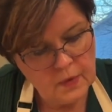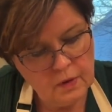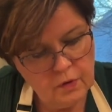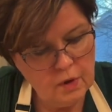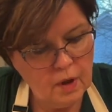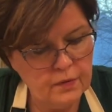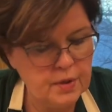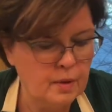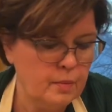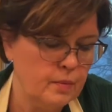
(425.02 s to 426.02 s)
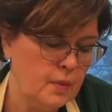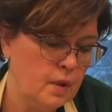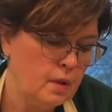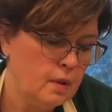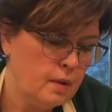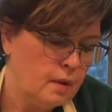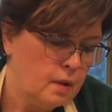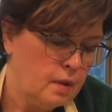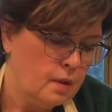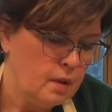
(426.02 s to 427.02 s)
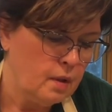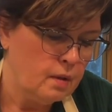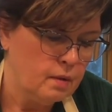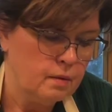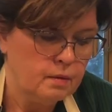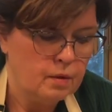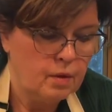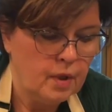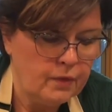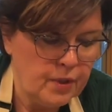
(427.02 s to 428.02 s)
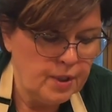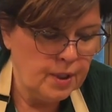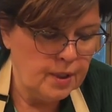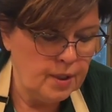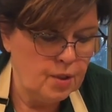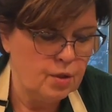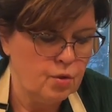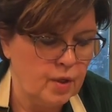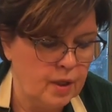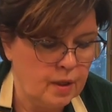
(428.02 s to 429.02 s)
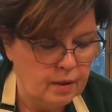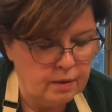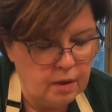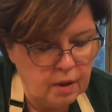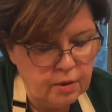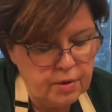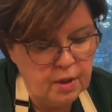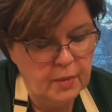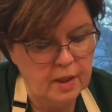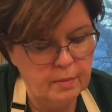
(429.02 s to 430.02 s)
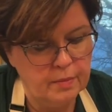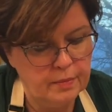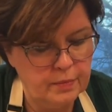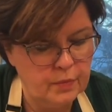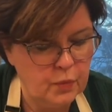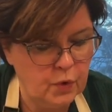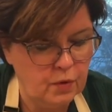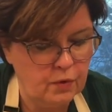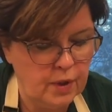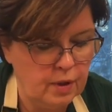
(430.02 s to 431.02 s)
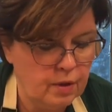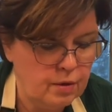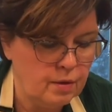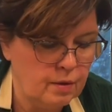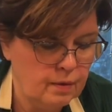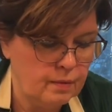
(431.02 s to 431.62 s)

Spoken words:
If you have some little crevices, just try to close them up with your fingers